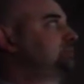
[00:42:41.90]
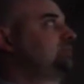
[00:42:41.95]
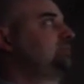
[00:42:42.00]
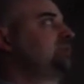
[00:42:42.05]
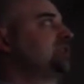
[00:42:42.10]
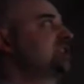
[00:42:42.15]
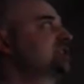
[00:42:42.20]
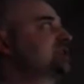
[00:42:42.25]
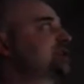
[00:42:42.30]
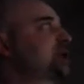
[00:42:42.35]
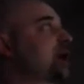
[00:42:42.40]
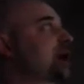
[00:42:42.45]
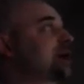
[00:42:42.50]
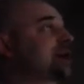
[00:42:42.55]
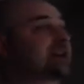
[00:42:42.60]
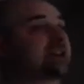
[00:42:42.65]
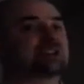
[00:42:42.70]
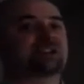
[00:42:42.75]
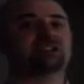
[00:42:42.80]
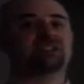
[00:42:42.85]
Starting
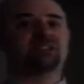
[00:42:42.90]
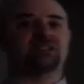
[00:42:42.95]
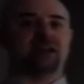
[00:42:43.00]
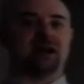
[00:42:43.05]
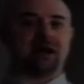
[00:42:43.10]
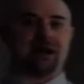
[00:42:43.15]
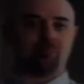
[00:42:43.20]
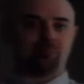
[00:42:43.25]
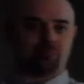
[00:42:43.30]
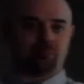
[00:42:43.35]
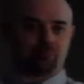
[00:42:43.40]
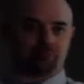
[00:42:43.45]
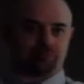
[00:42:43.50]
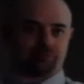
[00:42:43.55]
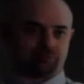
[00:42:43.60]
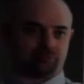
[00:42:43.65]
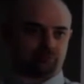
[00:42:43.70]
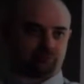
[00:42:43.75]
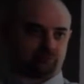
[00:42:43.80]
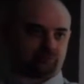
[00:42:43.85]
at the top,
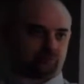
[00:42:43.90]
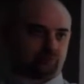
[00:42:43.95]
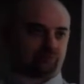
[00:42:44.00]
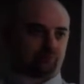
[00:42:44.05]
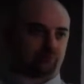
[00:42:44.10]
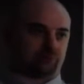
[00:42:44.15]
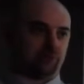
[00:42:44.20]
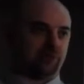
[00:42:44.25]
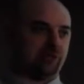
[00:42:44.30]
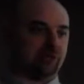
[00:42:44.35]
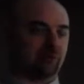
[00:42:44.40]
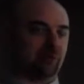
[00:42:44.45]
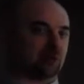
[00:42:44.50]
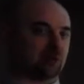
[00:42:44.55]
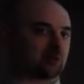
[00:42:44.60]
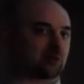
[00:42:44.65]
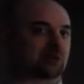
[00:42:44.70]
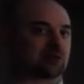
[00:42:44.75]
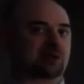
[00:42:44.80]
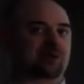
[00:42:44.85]
the image
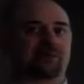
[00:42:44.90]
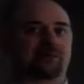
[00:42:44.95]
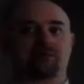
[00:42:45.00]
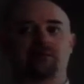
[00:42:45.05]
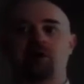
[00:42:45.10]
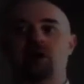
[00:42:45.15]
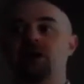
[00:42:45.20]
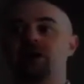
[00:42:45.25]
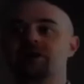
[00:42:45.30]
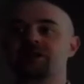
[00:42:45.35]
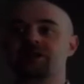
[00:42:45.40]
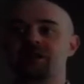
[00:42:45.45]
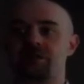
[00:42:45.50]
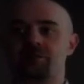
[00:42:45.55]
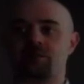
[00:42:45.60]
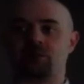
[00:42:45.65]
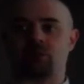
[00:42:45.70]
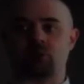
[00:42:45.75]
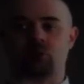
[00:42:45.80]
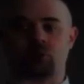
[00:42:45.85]
was of
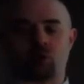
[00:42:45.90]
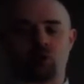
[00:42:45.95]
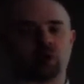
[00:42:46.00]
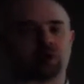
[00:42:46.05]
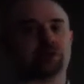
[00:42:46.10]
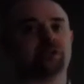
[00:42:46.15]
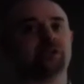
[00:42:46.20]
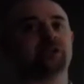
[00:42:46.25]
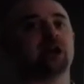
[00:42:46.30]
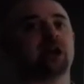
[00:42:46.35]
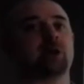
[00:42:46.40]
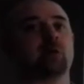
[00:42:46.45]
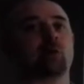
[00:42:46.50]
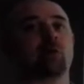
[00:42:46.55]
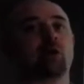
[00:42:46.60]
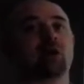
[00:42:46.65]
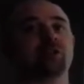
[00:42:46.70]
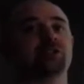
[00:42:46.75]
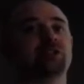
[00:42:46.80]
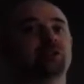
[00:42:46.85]
unacceptable quality. I
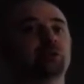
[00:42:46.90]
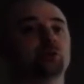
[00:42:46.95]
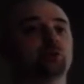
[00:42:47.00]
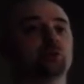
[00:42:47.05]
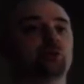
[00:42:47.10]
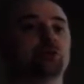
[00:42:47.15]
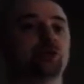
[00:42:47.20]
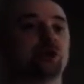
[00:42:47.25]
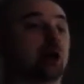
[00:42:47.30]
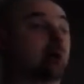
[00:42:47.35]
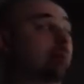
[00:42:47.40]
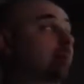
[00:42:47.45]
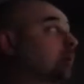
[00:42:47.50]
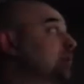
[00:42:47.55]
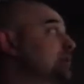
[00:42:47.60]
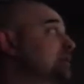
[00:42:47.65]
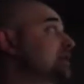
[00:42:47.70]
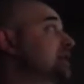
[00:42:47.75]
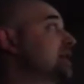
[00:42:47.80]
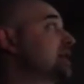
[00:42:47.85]
want to double
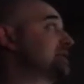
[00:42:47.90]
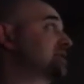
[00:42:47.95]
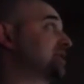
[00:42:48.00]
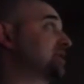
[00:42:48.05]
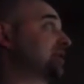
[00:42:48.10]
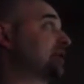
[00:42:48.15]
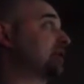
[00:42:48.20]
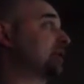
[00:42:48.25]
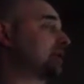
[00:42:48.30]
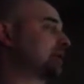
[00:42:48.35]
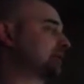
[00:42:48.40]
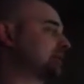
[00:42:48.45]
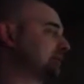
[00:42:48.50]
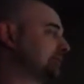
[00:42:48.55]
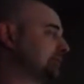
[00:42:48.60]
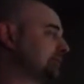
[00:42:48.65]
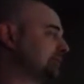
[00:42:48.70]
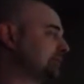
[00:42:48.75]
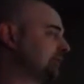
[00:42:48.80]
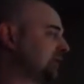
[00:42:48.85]
the SNR.
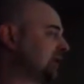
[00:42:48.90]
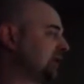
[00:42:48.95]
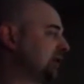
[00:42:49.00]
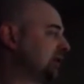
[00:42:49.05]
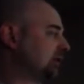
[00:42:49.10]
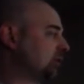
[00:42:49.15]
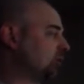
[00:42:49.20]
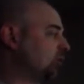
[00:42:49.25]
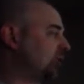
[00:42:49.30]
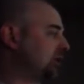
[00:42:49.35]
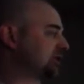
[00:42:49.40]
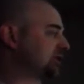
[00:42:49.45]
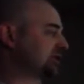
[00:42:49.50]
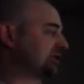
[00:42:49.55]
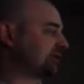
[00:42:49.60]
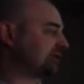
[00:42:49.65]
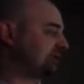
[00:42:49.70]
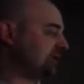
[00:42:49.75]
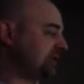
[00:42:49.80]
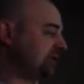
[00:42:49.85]
Which
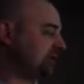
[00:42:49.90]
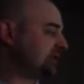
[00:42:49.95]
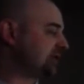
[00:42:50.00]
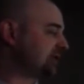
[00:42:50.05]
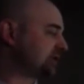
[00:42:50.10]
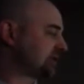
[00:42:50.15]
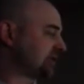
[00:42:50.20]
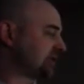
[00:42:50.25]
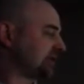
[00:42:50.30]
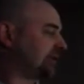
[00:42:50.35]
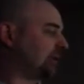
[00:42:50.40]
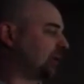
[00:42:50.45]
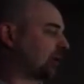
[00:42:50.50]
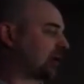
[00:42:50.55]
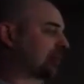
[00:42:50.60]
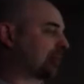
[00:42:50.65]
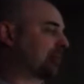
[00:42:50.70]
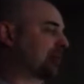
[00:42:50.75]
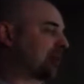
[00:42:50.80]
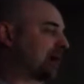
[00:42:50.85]
of these 4
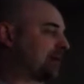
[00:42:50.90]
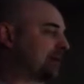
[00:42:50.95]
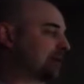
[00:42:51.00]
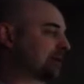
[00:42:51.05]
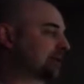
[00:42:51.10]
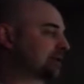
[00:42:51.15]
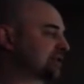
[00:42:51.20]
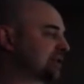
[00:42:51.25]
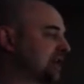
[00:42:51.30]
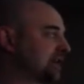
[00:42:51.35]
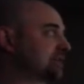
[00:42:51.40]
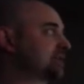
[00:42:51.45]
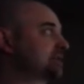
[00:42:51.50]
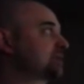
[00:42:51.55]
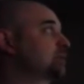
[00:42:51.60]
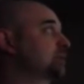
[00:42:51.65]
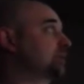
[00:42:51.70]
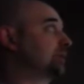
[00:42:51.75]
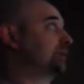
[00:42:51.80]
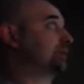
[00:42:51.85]
parameter sets
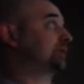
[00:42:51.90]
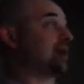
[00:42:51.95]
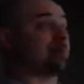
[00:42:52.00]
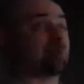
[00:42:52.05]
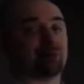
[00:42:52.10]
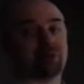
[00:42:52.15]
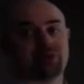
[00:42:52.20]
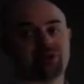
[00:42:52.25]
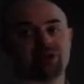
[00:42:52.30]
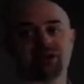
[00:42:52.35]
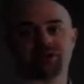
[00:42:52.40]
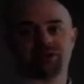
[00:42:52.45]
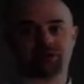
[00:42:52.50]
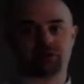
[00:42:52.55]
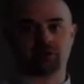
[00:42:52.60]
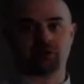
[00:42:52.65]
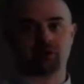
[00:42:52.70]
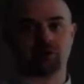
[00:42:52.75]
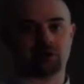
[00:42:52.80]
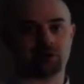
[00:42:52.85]
will double the
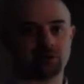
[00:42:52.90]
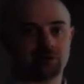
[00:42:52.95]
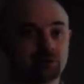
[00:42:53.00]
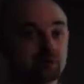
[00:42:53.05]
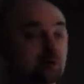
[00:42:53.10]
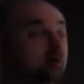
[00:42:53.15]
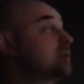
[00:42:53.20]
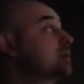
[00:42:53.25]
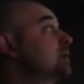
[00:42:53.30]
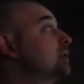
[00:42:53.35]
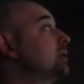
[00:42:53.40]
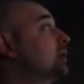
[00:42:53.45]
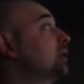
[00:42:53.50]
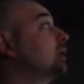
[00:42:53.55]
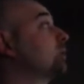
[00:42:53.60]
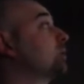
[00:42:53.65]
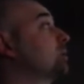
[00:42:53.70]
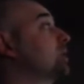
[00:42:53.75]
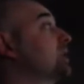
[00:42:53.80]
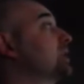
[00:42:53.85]
SNR
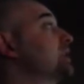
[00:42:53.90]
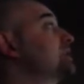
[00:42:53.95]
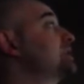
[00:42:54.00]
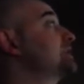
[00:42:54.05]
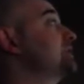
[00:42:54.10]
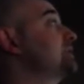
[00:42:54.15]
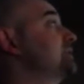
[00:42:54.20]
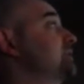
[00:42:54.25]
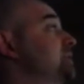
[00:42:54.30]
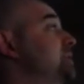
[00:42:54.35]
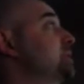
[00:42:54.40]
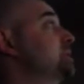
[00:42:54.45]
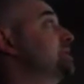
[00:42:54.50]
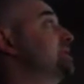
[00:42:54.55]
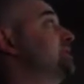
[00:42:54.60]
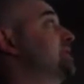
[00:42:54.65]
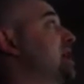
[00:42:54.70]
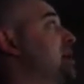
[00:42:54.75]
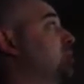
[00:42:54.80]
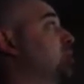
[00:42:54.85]
relative to the
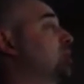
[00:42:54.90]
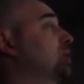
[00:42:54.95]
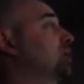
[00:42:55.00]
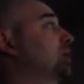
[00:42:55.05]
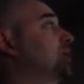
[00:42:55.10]
top one?